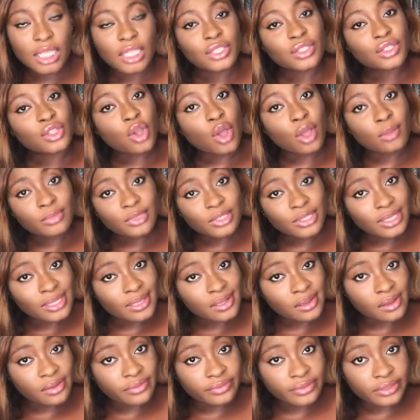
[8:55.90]
come to
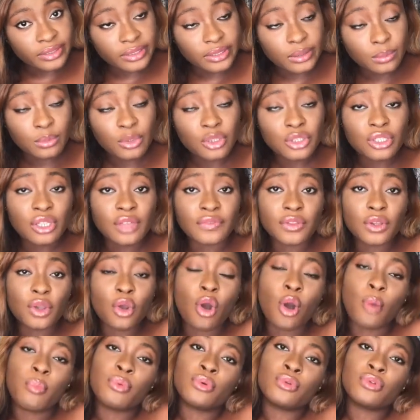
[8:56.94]
think of it, most of the
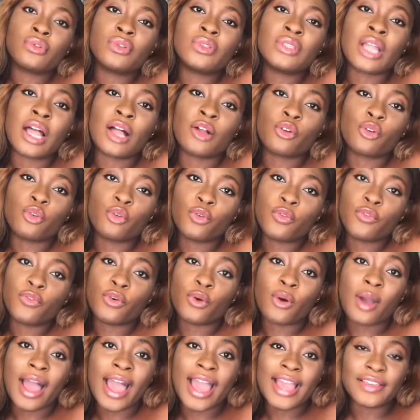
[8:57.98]
couples that go
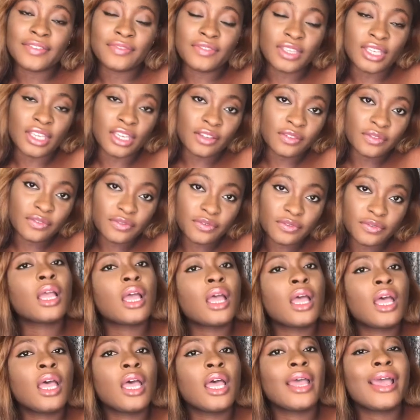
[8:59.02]
for IVF
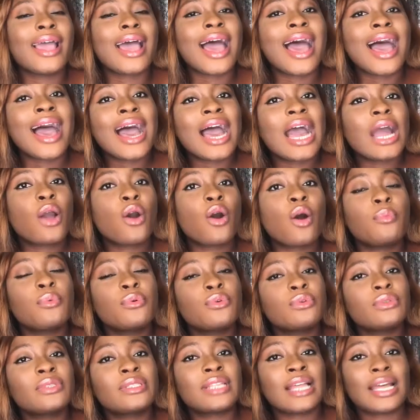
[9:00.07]
are
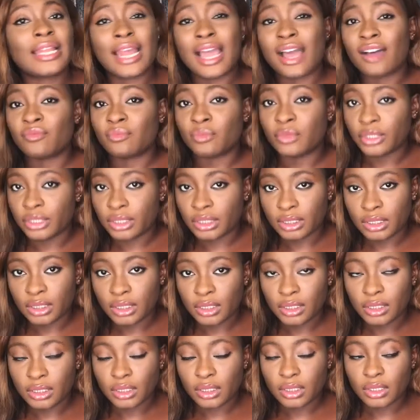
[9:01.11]
couples that have money.
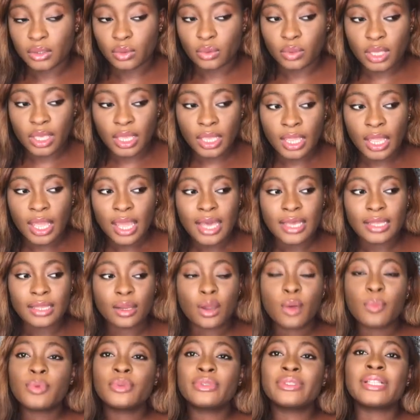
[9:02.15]
Okay, they're
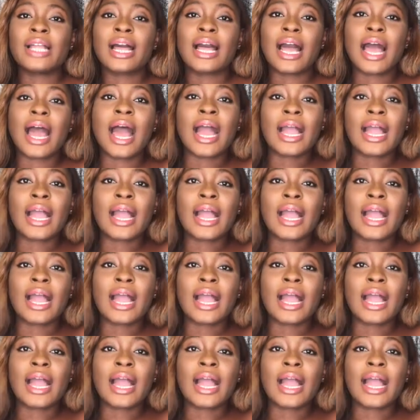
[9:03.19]
couples that are